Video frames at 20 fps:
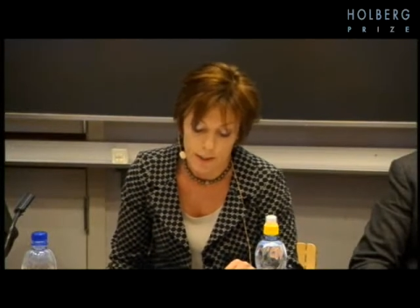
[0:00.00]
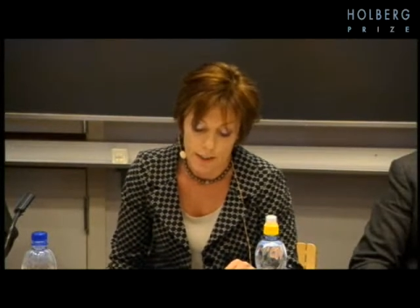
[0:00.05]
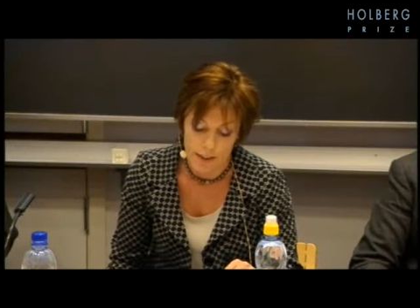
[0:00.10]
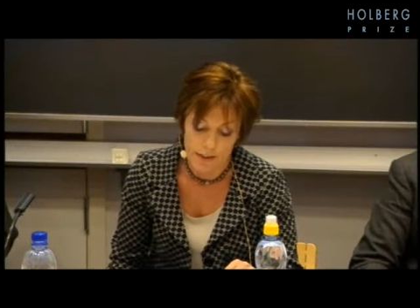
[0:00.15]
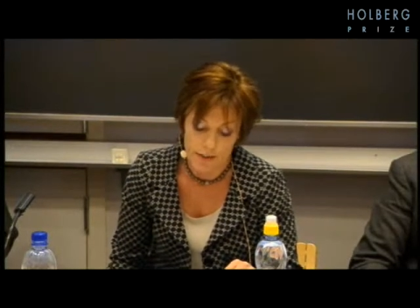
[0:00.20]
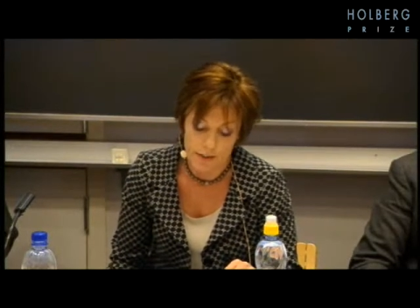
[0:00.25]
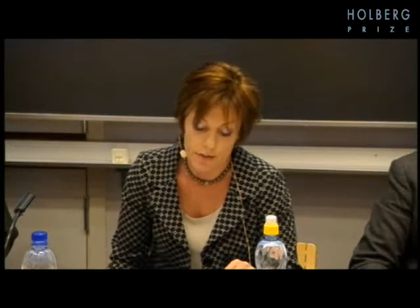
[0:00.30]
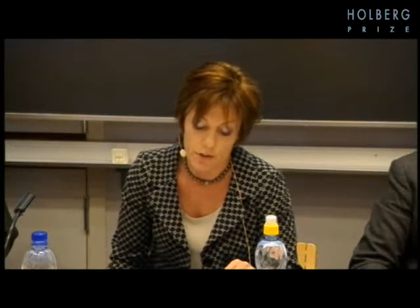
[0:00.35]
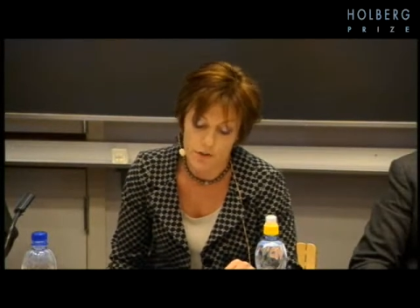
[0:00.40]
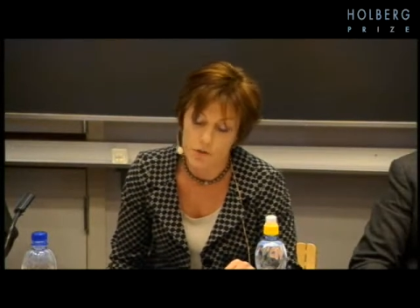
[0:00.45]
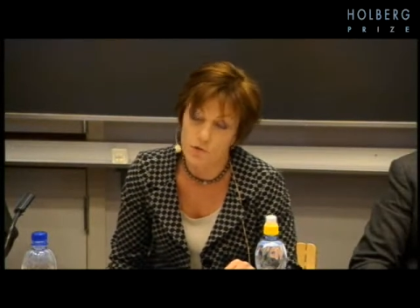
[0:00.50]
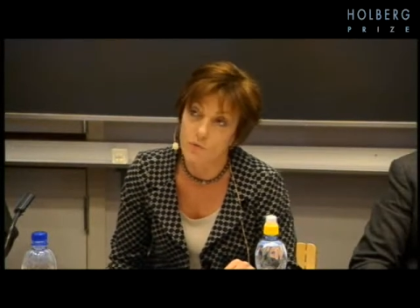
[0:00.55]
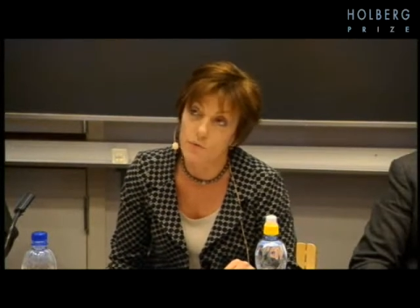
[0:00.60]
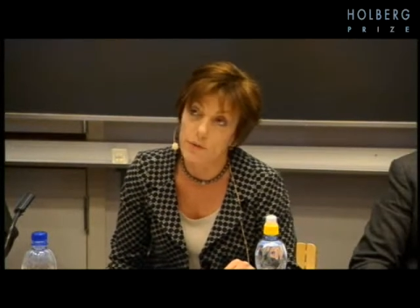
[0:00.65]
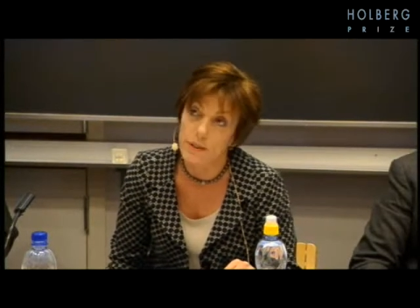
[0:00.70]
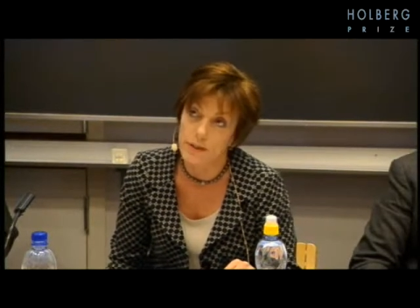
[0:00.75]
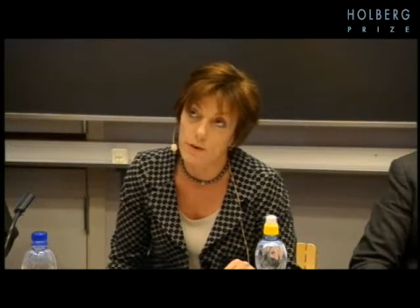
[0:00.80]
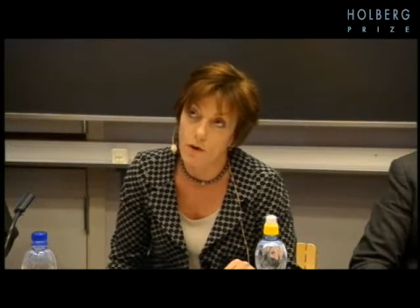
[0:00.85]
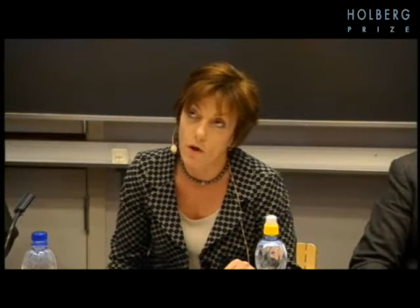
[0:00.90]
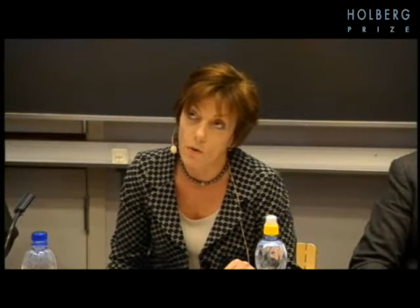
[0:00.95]
is to
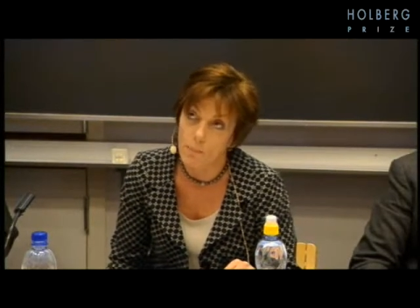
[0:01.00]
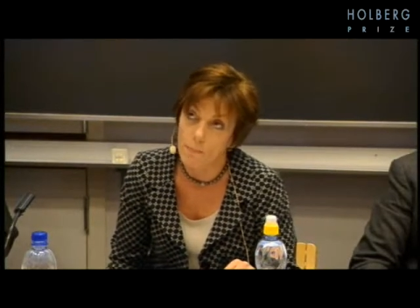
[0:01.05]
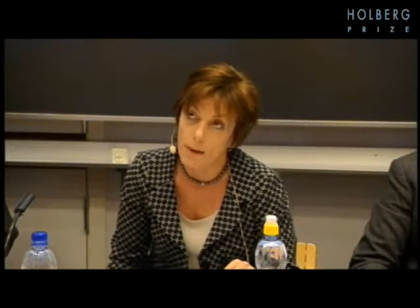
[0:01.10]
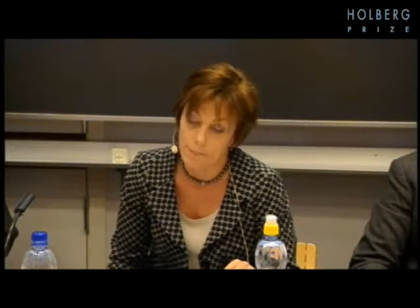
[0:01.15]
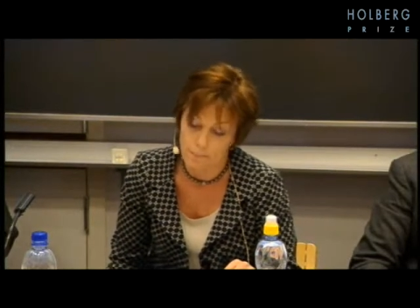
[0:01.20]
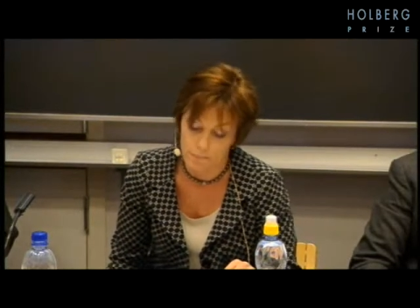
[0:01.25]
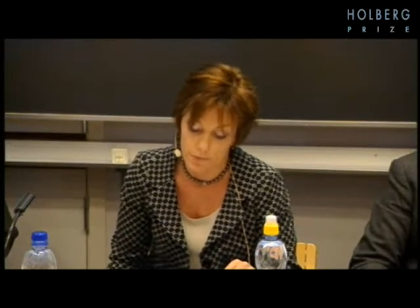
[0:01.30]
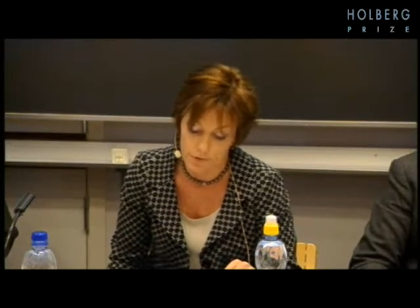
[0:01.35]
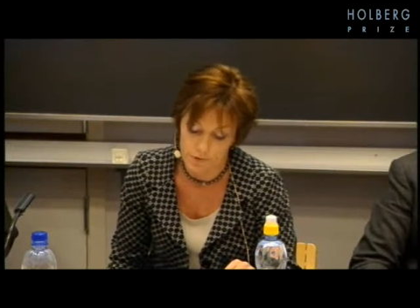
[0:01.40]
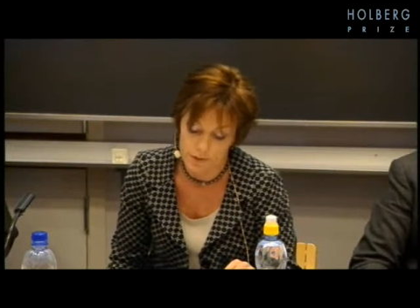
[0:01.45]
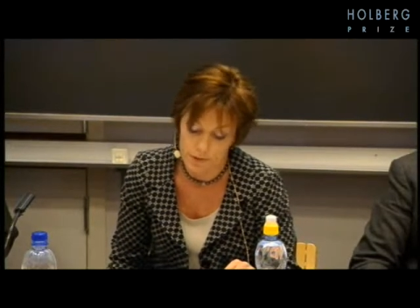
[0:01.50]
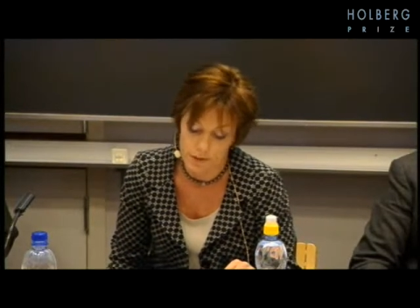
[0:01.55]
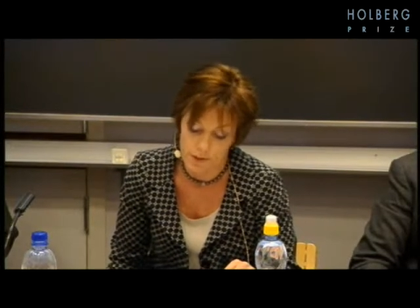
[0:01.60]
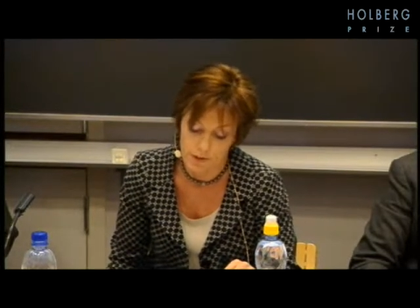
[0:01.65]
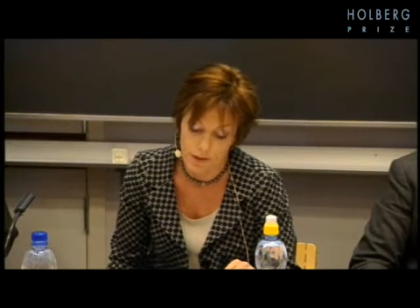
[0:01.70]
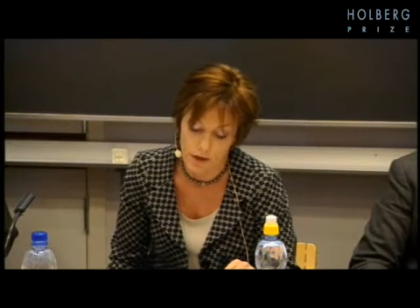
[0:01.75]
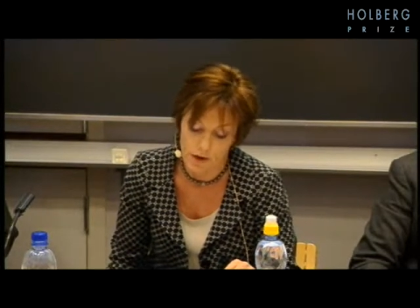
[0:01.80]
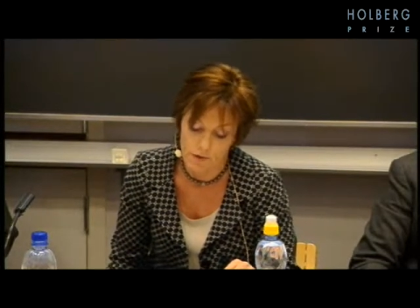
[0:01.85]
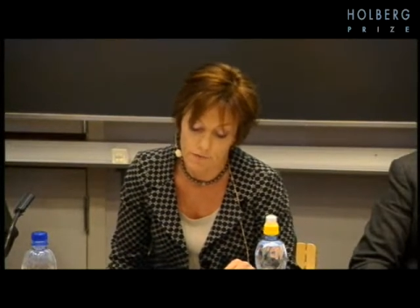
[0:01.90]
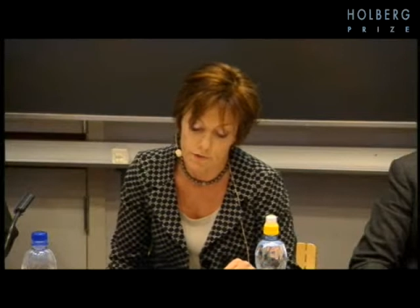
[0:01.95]
treat all
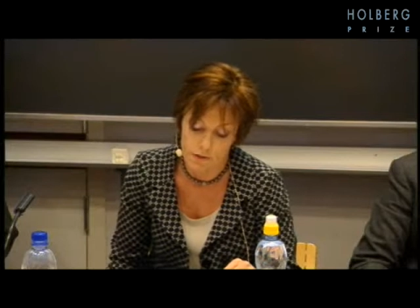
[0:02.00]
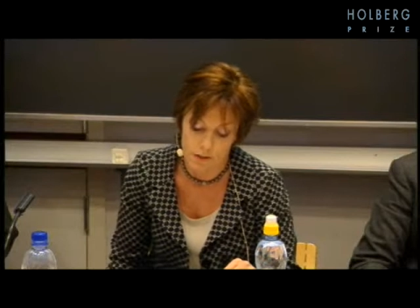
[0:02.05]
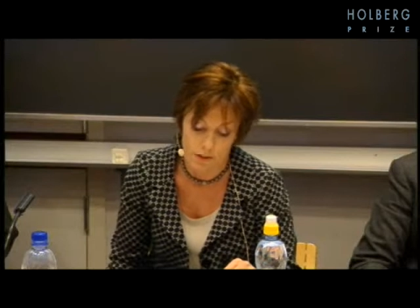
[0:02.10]
members of the